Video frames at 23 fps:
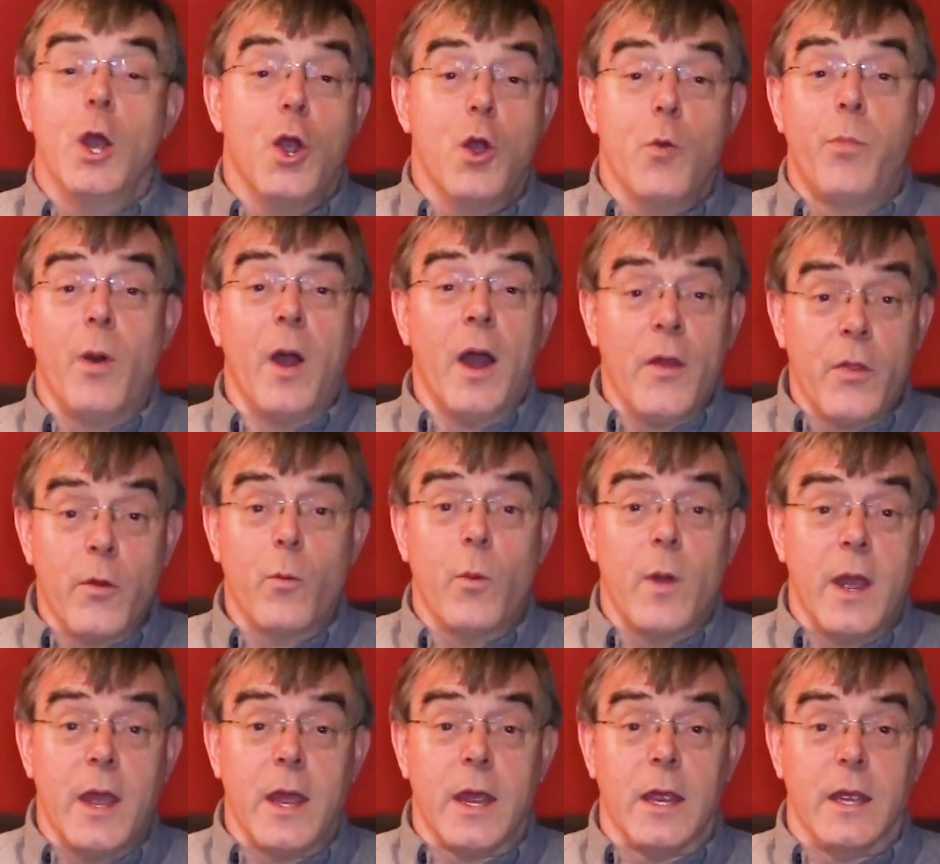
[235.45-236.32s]
who, by the
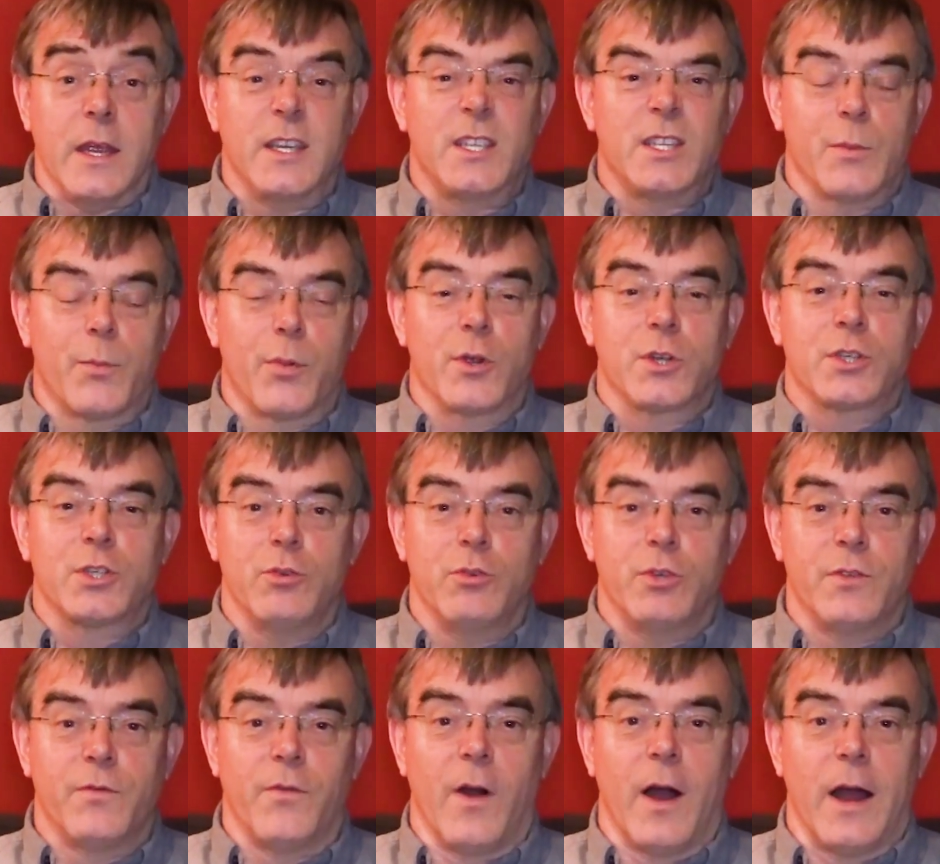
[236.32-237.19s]
way, is the person
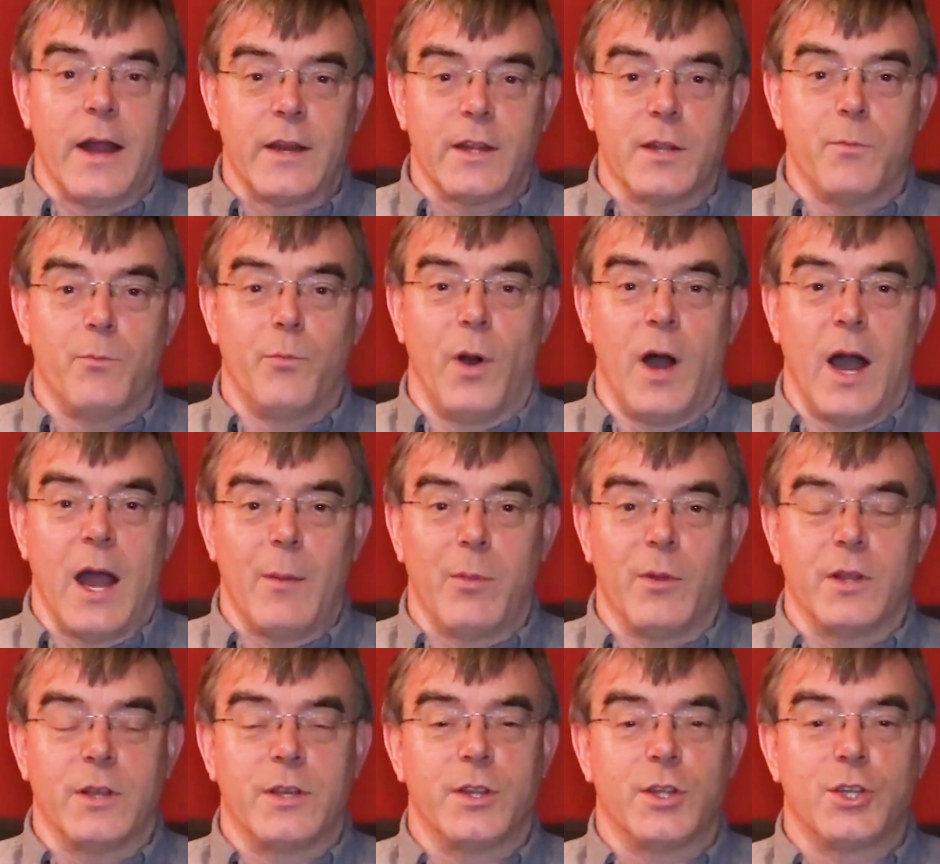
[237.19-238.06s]
who divided the
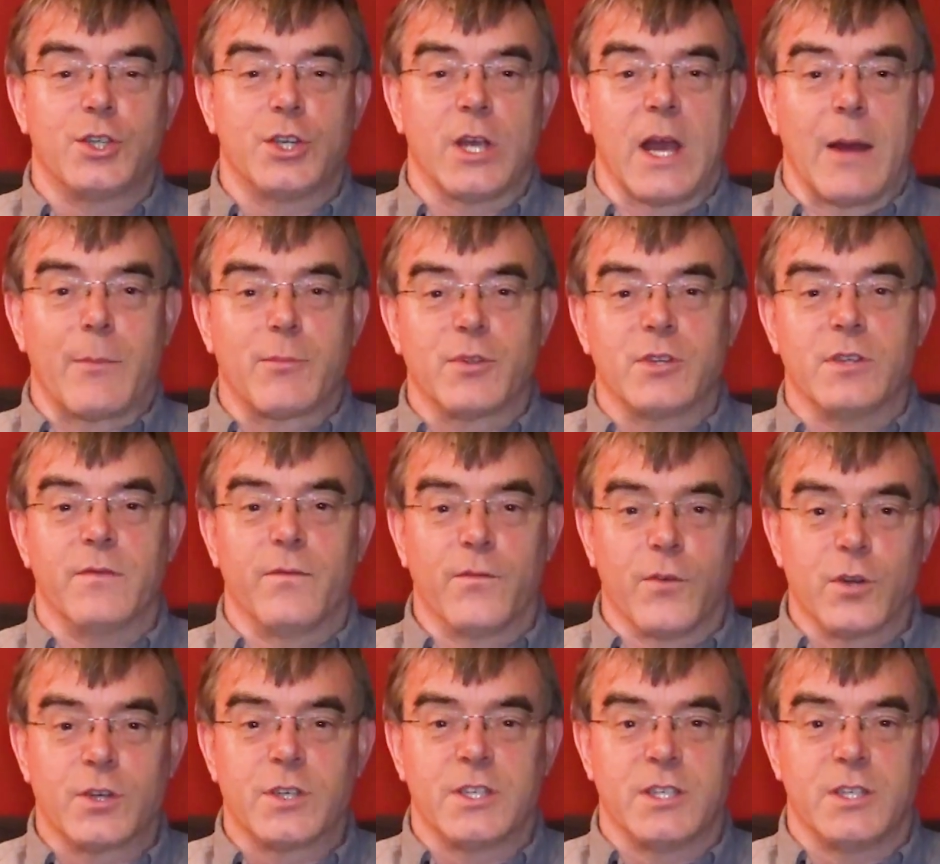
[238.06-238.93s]
Bible into the chapters and
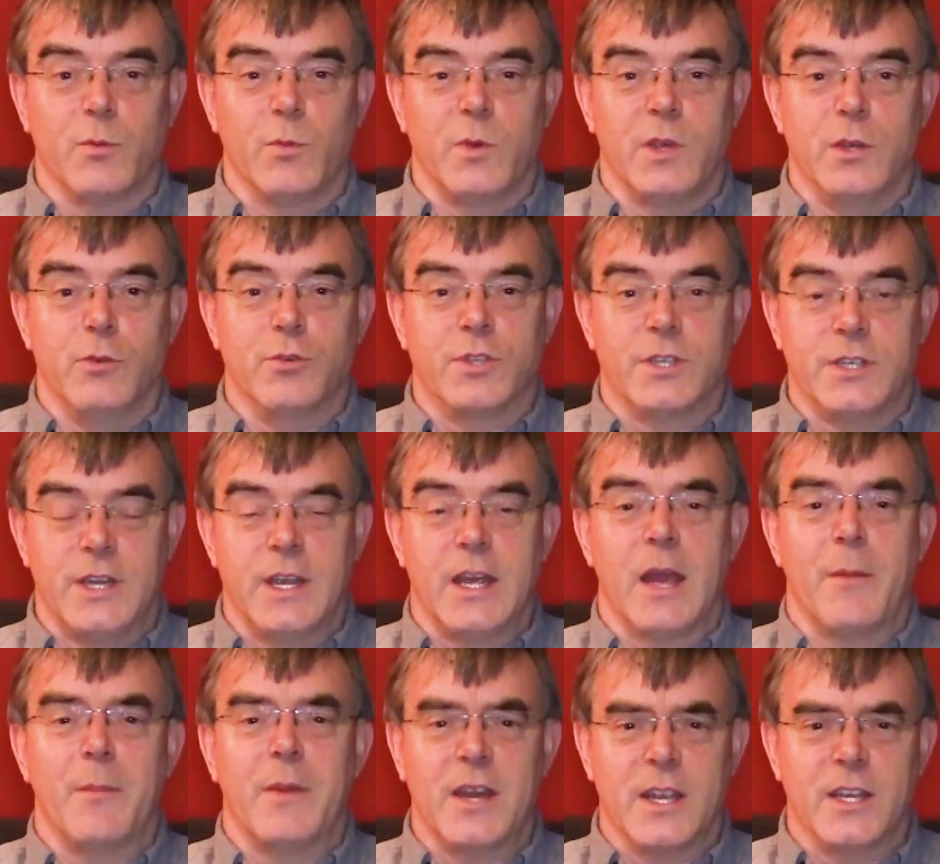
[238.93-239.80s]
verses that we use
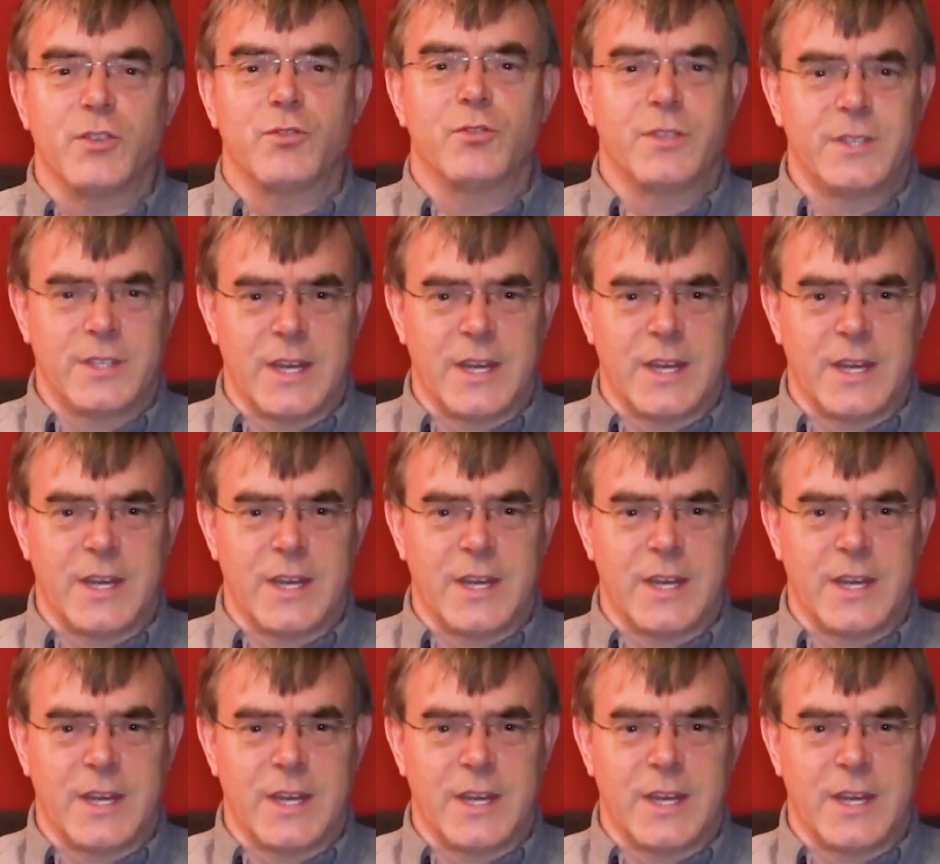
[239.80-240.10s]
today. I mean, his